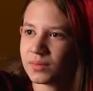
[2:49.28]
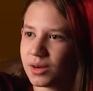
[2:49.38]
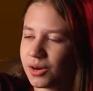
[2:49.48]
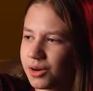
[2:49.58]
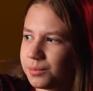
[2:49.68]

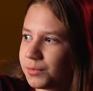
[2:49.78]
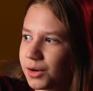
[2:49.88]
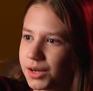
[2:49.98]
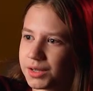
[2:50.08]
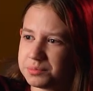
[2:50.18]
At home,
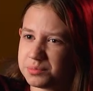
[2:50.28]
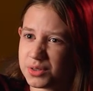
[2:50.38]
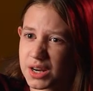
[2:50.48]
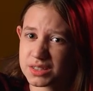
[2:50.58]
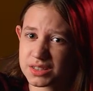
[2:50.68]
I
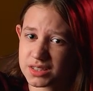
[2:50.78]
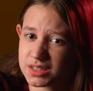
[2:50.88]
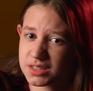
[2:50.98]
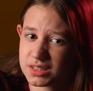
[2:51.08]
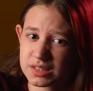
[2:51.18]

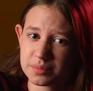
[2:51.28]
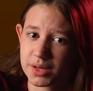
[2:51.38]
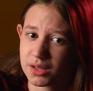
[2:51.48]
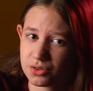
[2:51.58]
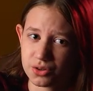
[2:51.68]
practice
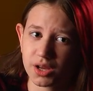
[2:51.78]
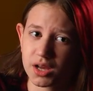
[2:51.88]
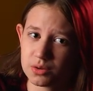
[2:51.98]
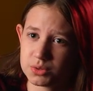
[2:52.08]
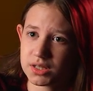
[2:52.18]
about 3
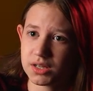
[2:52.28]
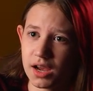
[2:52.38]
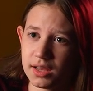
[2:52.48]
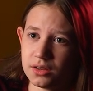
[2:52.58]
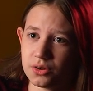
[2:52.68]
hours a
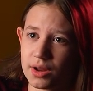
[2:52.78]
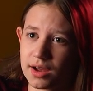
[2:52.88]
day on